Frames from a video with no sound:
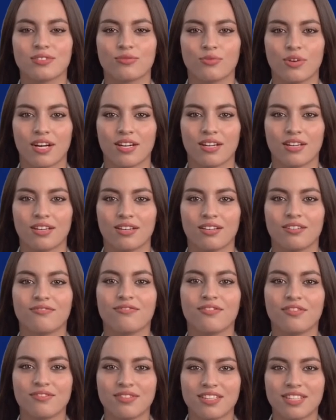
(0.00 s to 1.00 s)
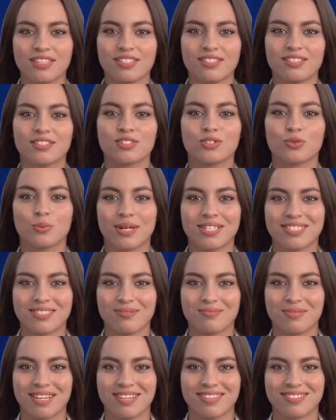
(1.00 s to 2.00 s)
to run 15 to
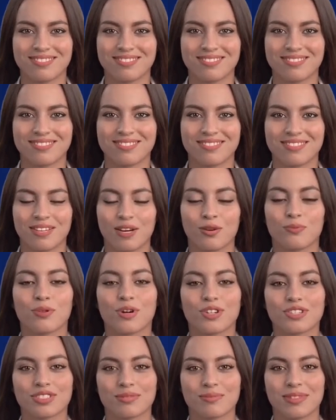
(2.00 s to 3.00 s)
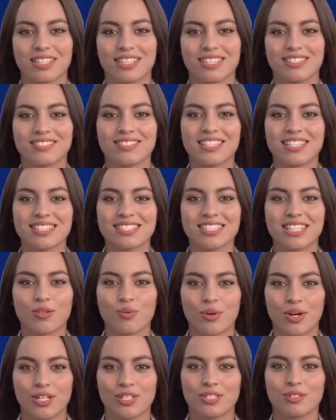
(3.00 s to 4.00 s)
20 minutes, approximately 60
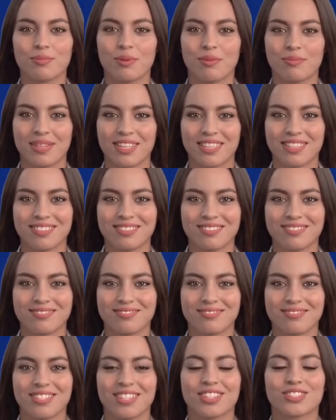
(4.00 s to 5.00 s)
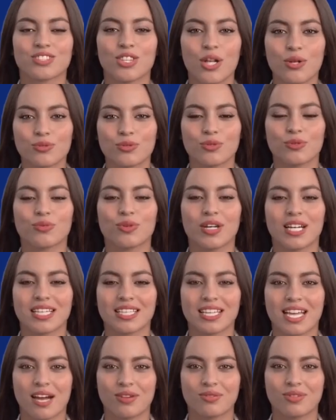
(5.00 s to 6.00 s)
words per minute, total
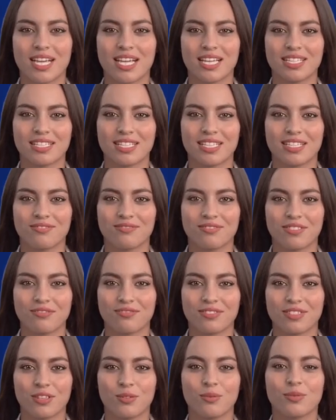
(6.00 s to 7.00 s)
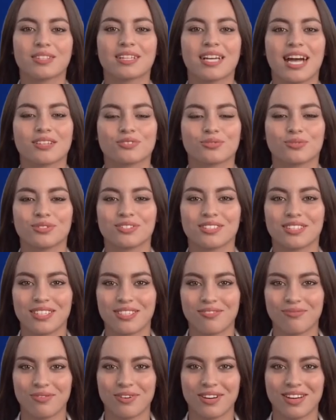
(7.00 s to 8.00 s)
word count 1850 with natural
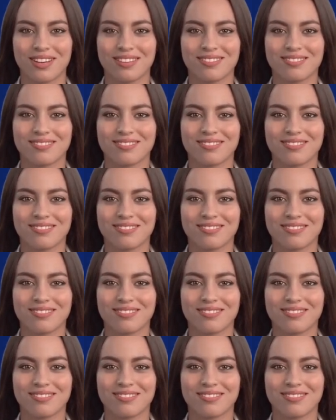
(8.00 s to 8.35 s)
delivery,